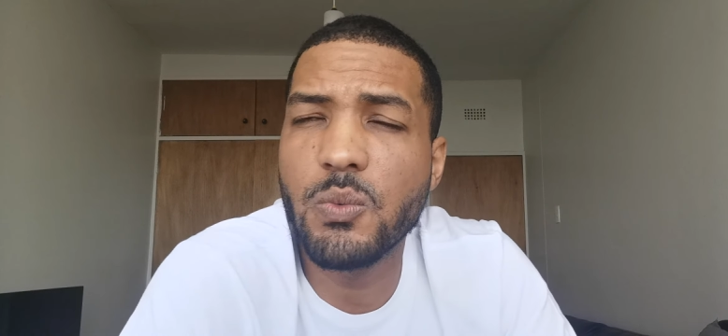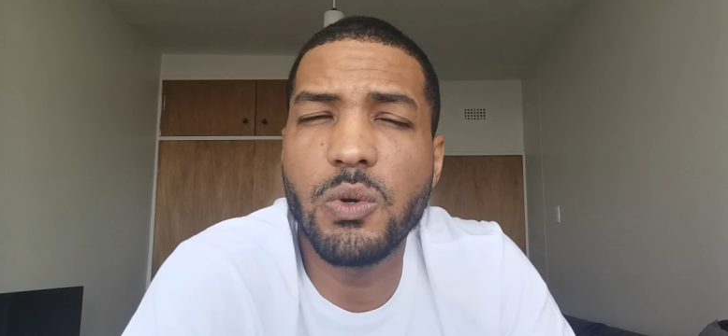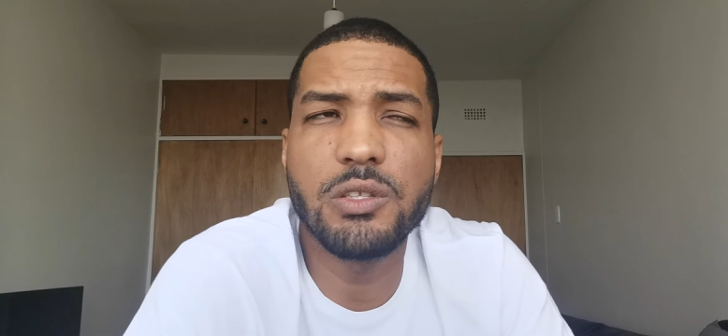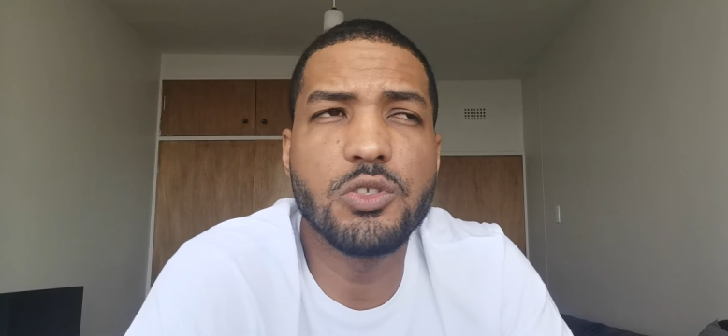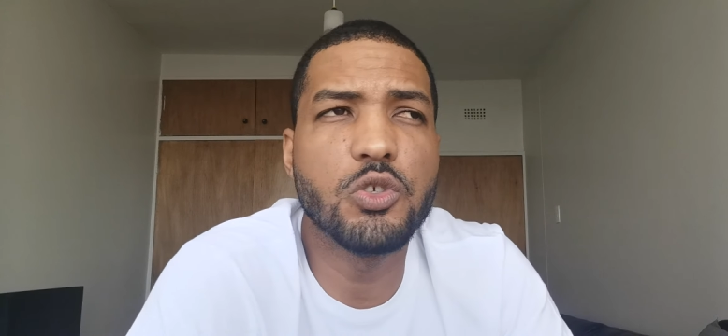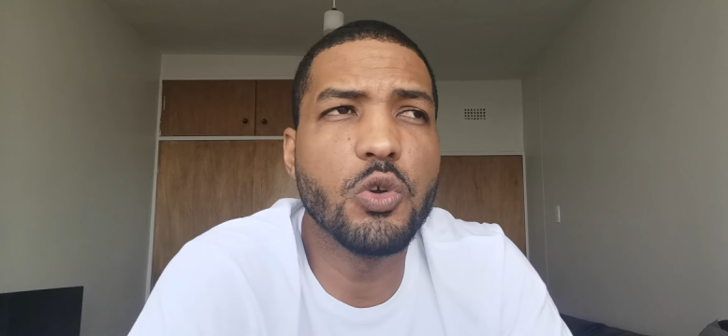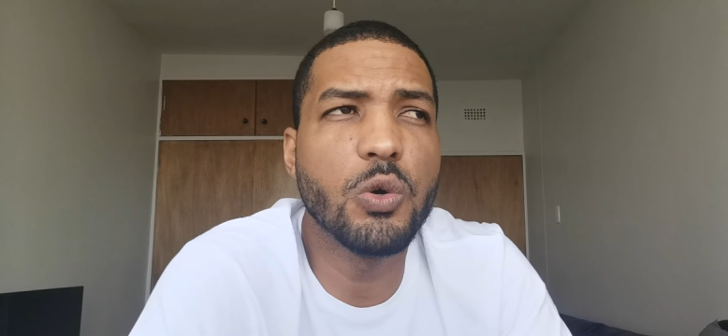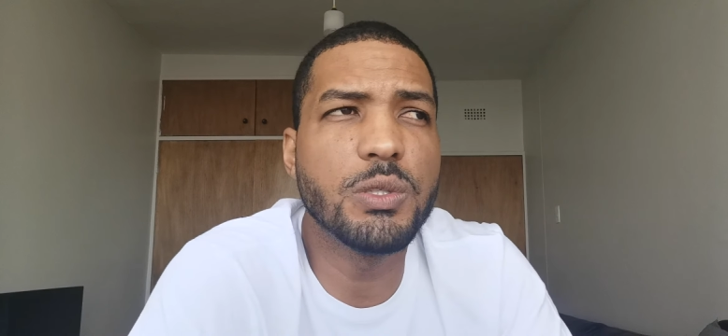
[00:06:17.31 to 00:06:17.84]

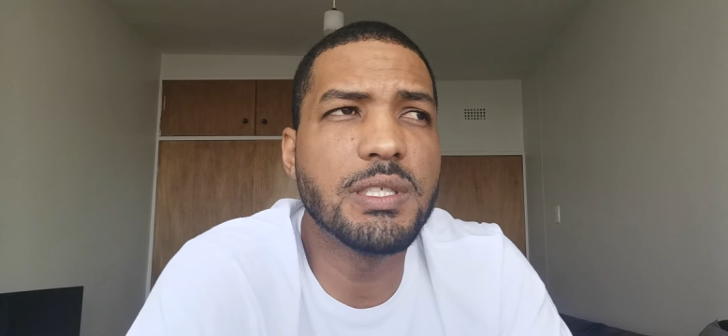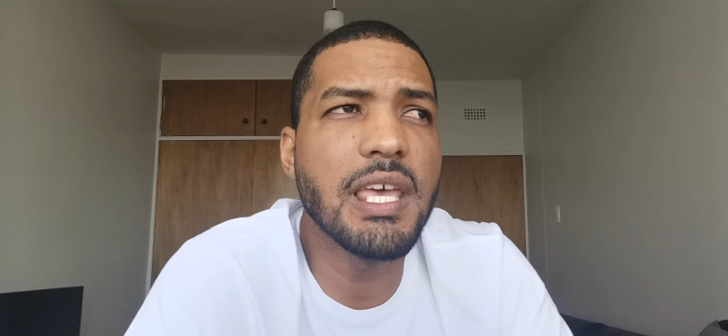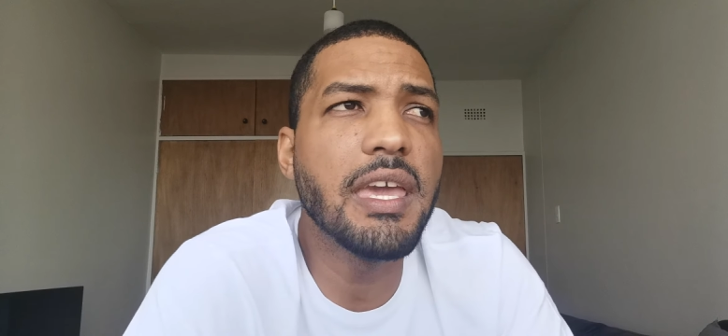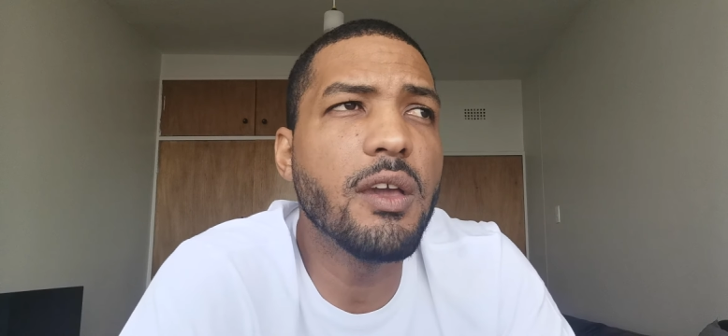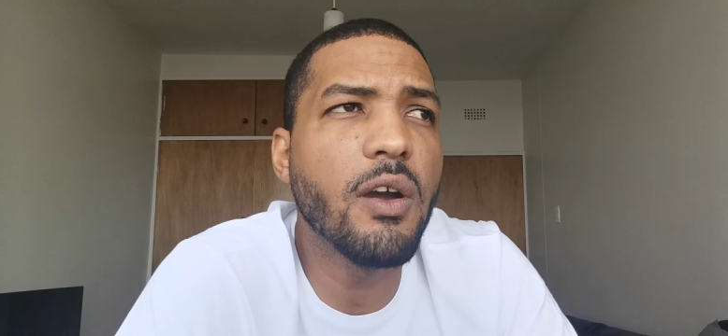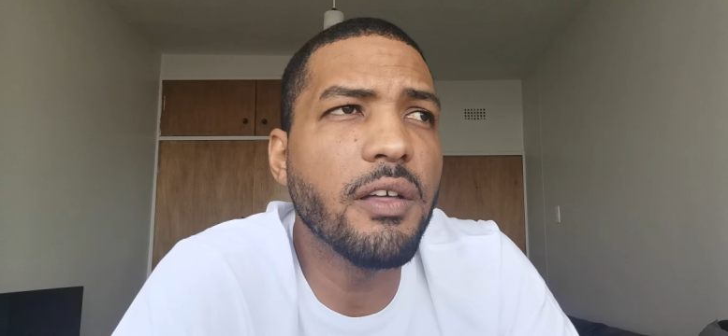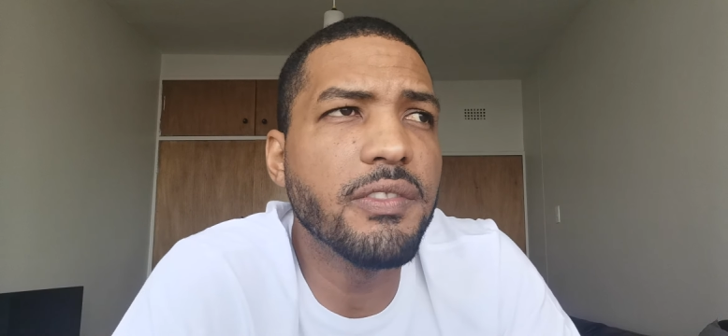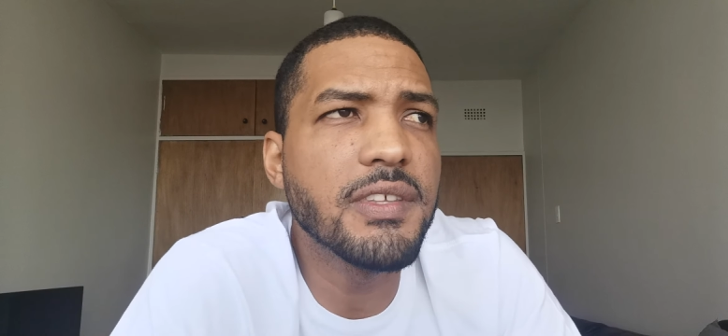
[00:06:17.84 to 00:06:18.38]
What's your
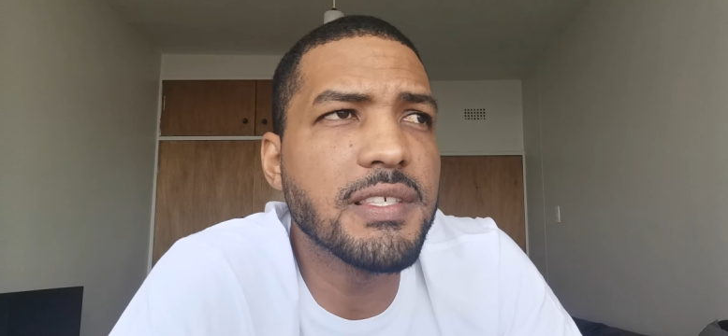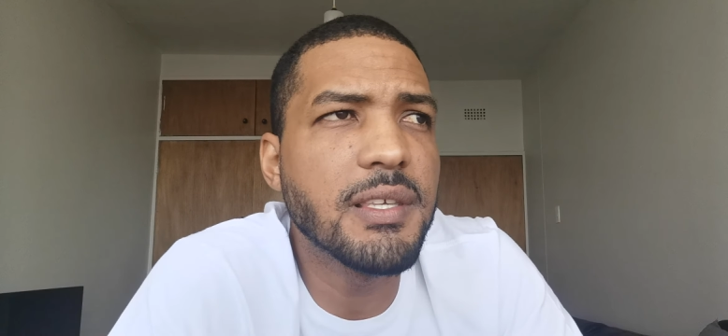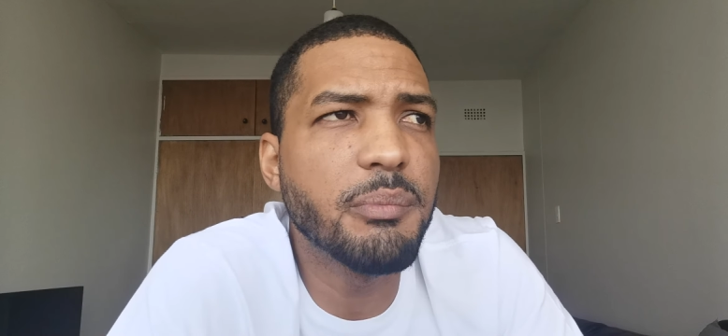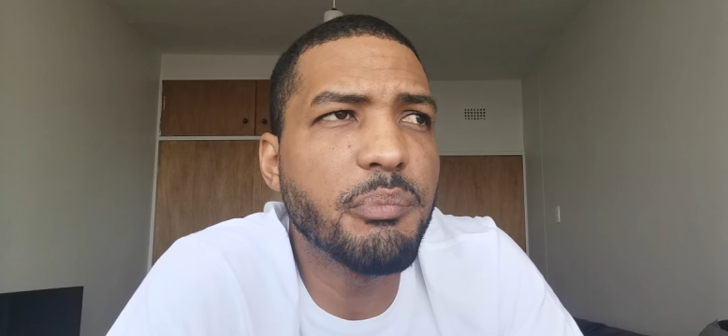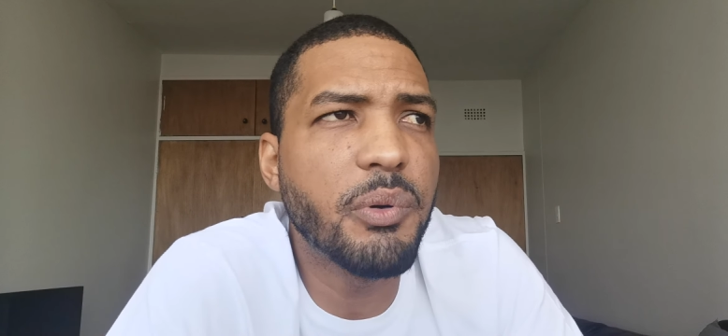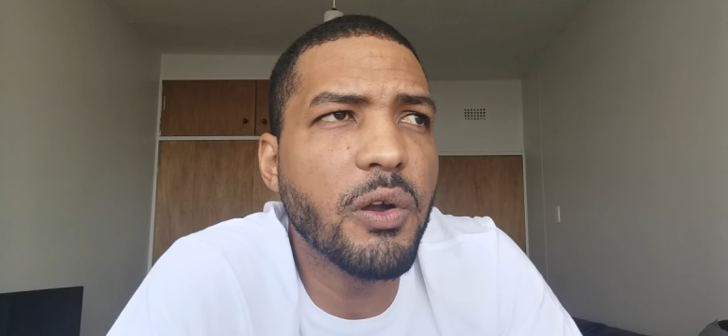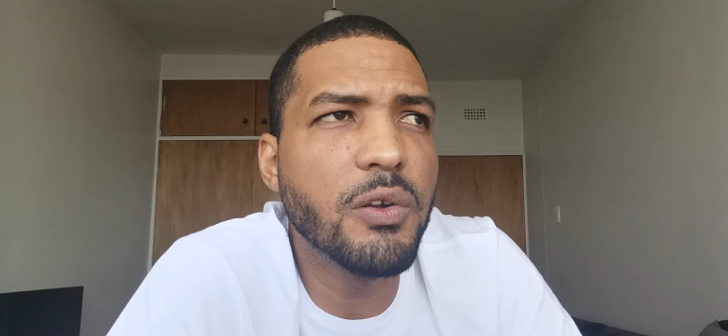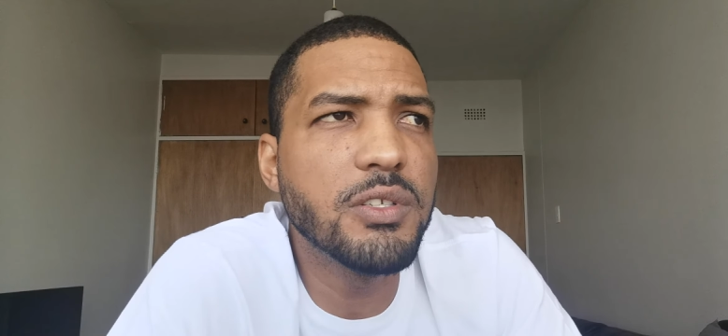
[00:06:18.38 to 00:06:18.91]
take on this
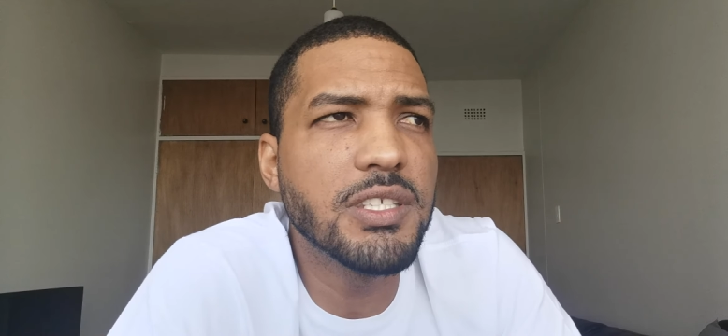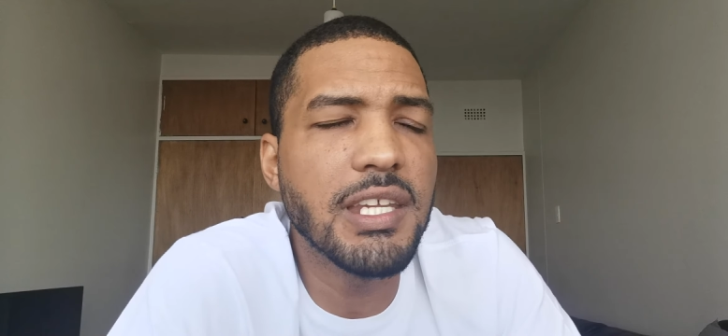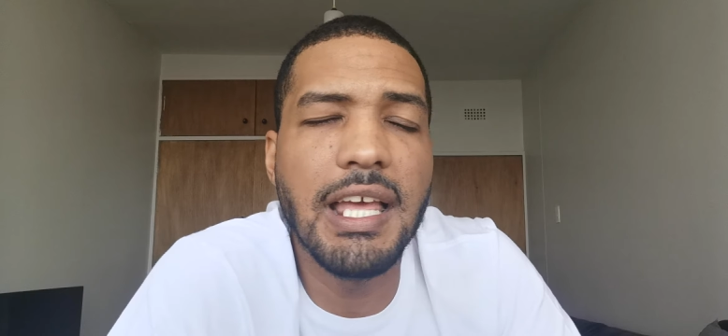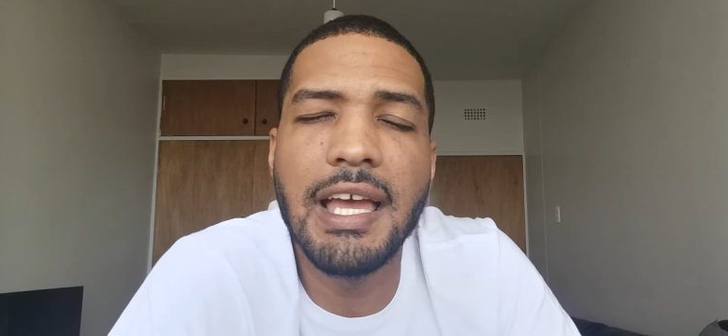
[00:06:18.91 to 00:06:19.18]
approach?